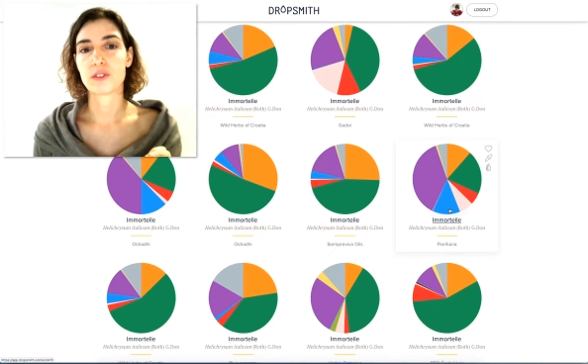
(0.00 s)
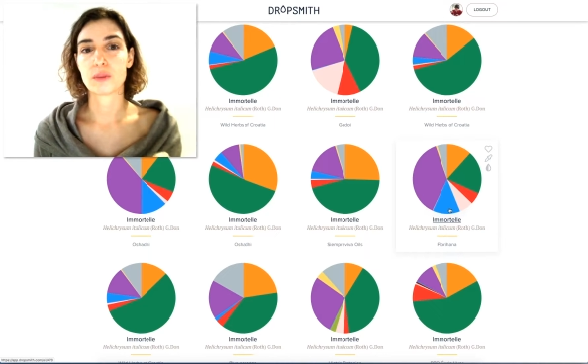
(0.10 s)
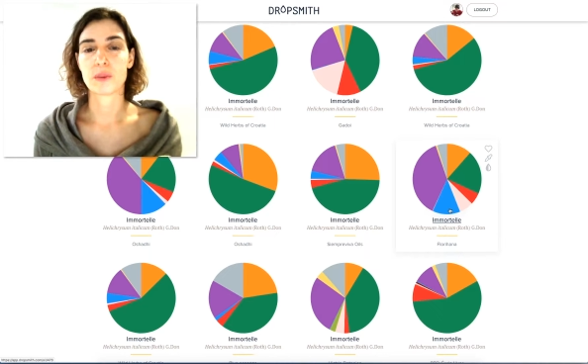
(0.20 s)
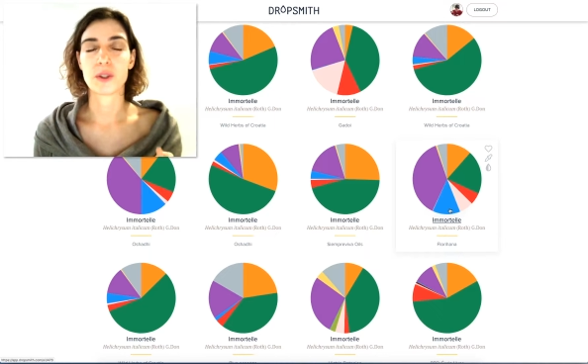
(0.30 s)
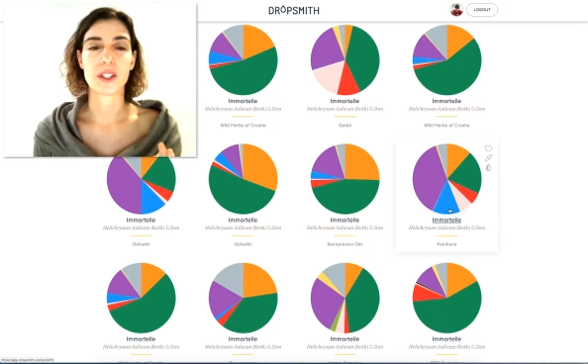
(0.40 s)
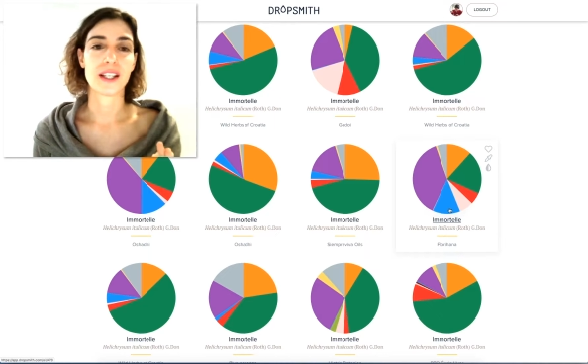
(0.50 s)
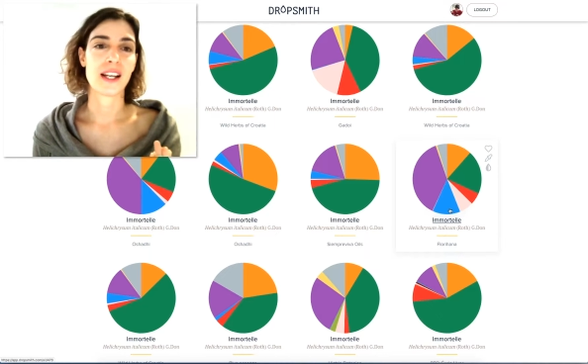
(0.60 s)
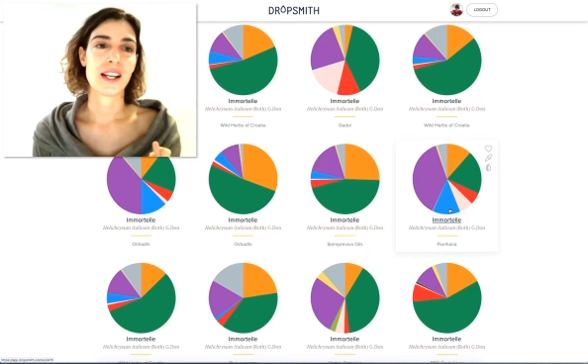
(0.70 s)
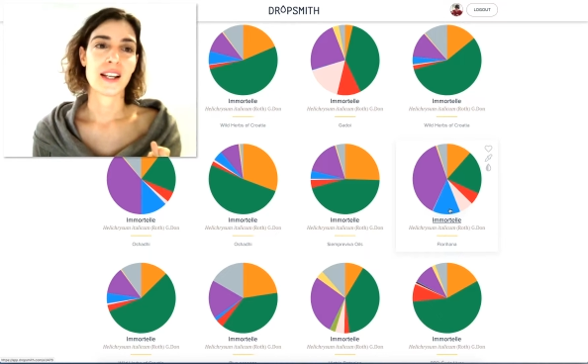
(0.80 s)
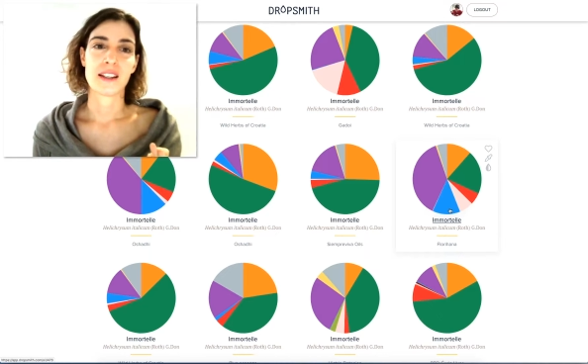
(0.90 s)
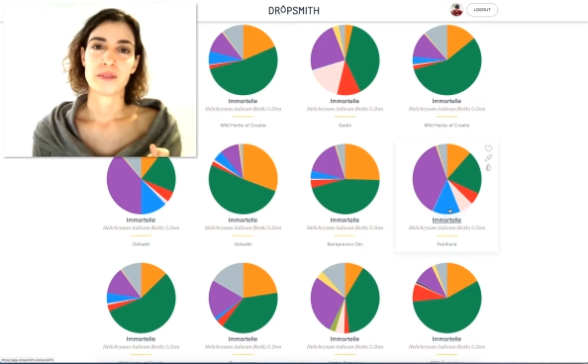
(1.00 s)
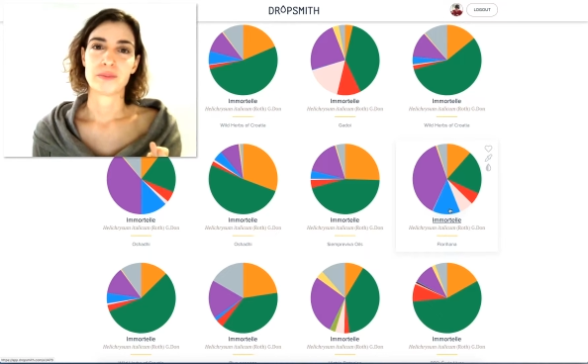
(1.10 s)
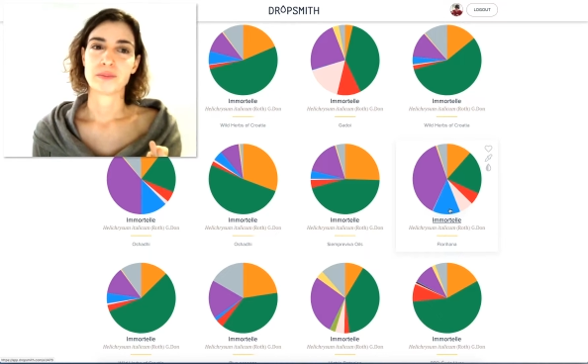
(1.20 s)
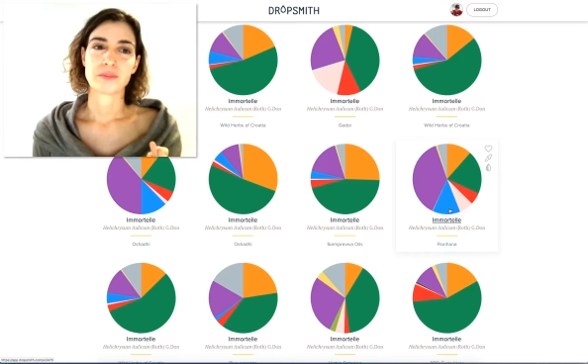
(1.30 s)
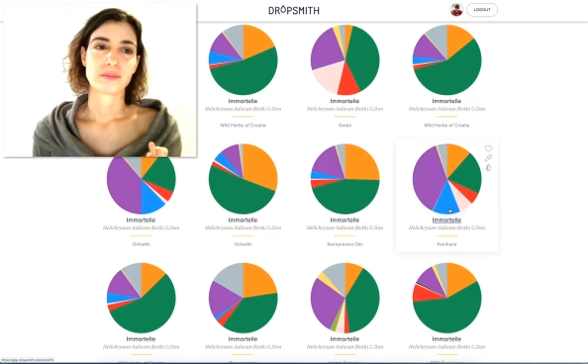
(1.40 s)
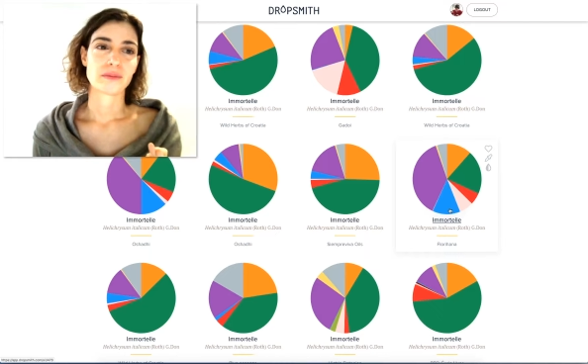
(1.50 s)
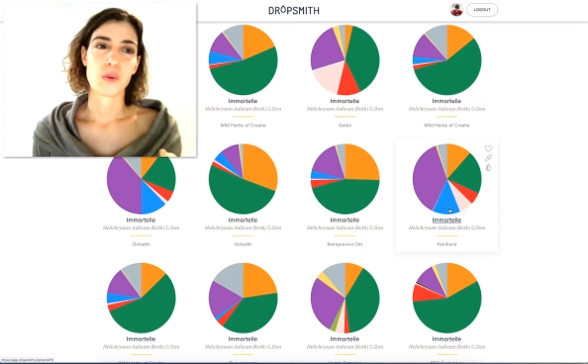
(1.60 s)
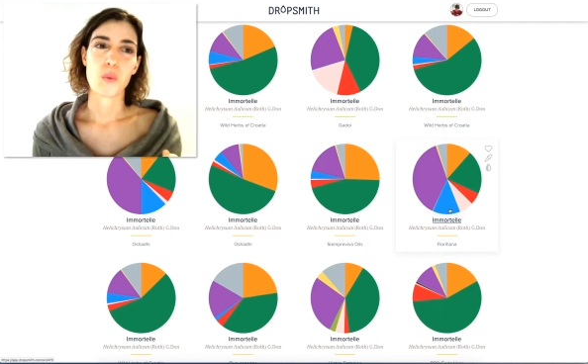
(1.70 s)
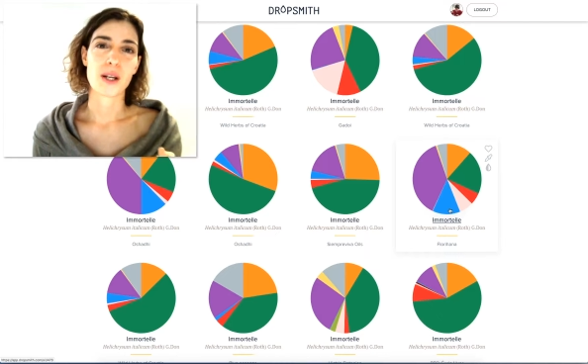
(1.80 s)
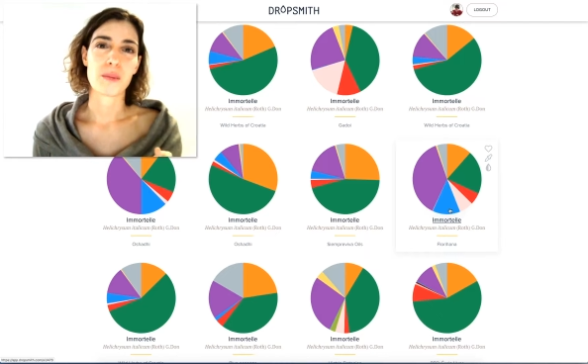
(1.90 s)
for more than
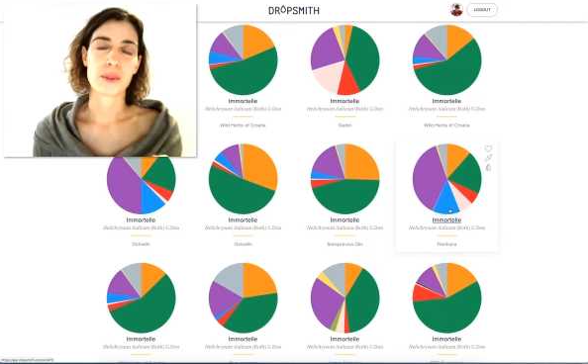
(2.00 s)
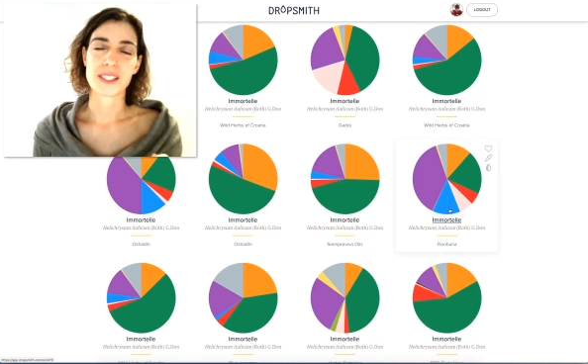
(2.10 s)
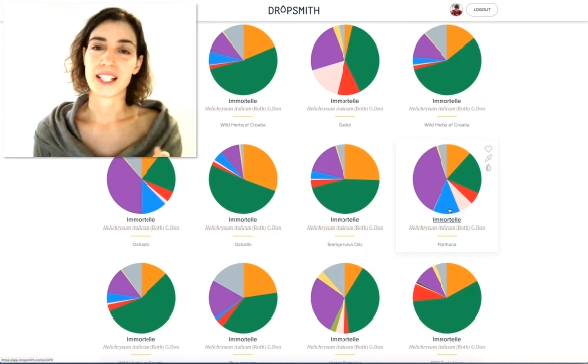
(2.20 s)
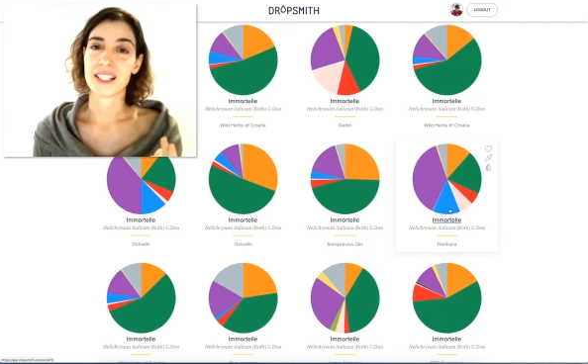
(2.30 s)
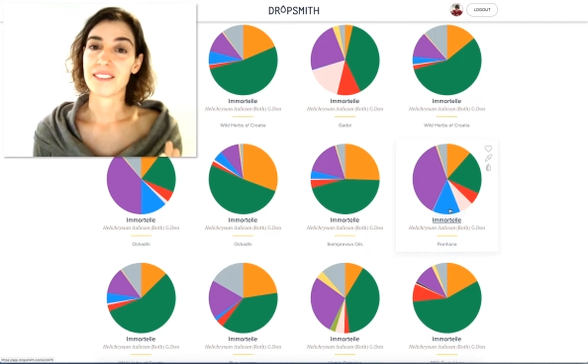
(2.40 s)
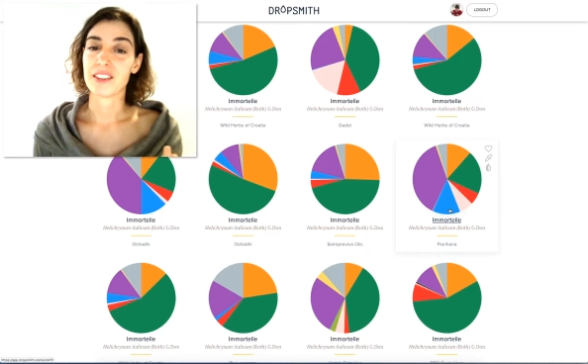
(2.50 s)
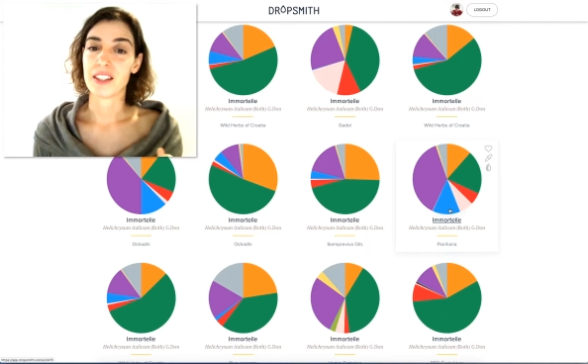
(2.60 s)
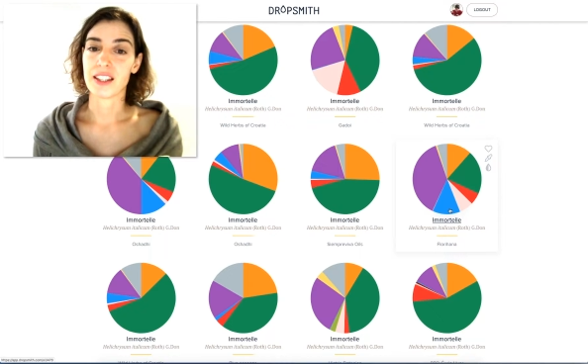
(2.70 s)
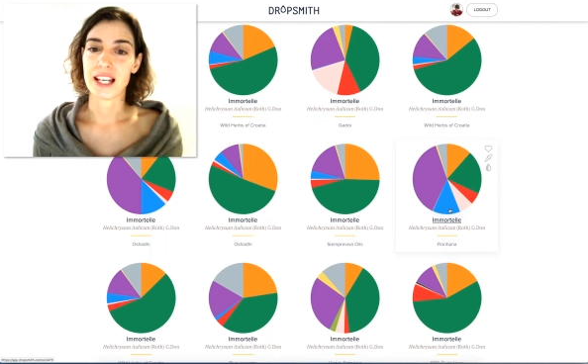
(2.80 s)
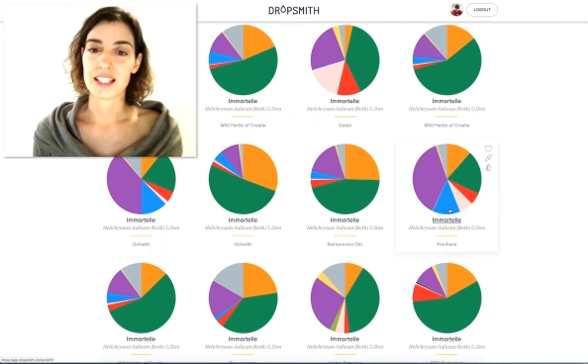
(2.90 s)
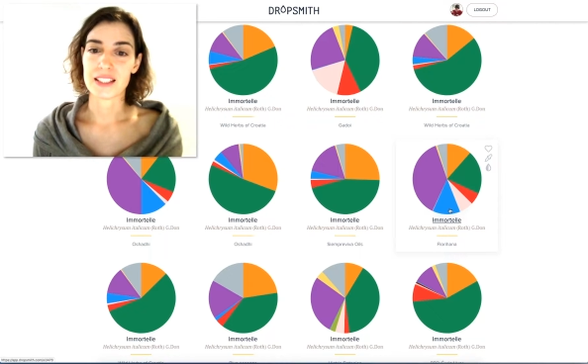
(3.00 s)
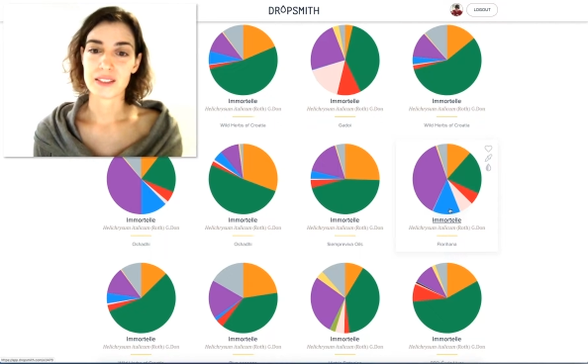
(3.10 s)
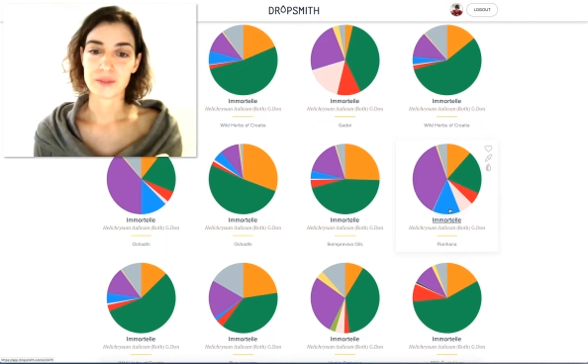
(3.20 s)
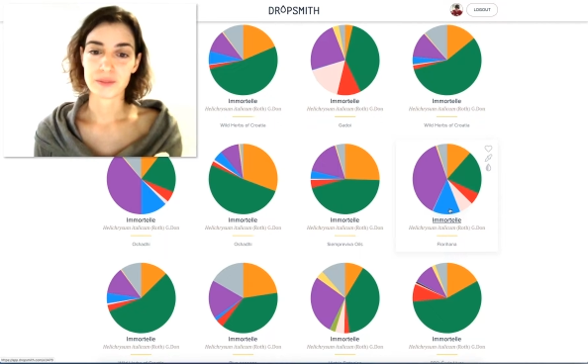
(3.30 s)
1%, even less.